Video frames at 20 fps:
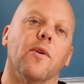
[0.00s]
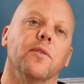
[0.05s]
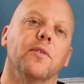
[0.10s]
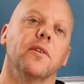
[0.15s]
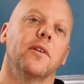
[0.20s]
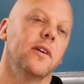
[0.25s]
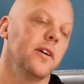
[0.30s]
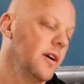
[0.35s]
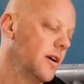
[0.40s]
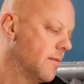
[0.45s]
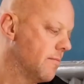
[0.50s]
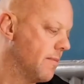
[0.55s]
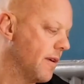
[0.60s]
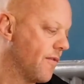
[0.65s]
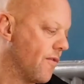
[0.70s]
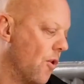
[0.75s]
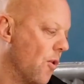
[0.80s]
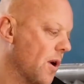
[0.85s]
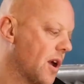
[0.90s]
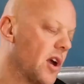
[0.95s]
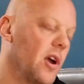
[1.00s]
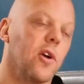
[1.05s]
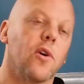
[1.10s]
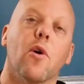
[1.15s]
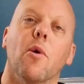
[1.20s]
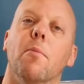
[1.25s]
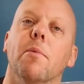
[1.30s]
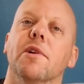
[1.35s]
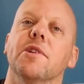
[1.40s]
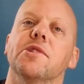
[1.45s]
on before we can
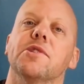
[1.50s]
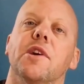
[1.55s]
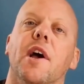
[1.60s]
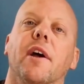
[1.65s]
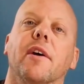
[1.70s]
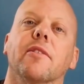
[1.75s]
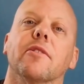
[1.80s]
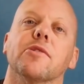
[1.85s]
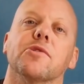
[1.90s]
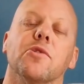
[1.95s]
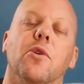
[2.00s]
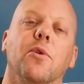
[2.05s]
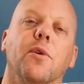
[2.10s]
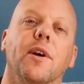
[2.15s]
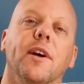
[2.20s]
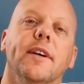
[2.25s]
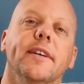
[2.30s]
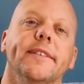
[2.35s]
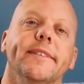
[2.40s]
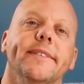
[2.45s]
come and check the socket.